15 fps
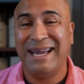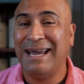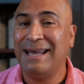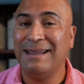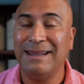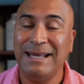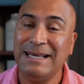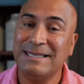
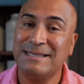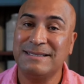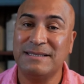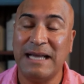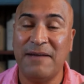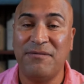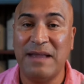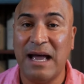At
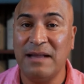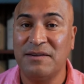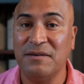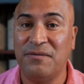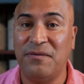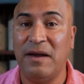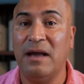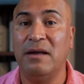least, if not
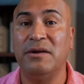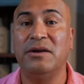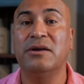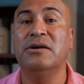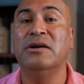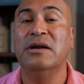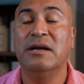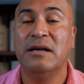to
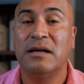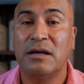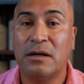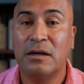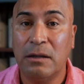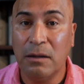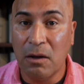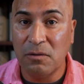failure,
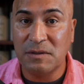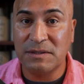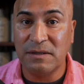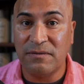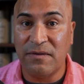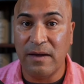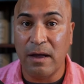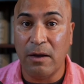close
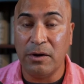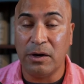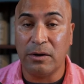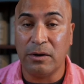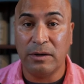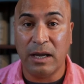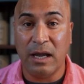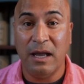to
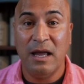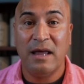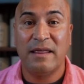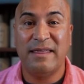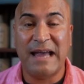failure, okay?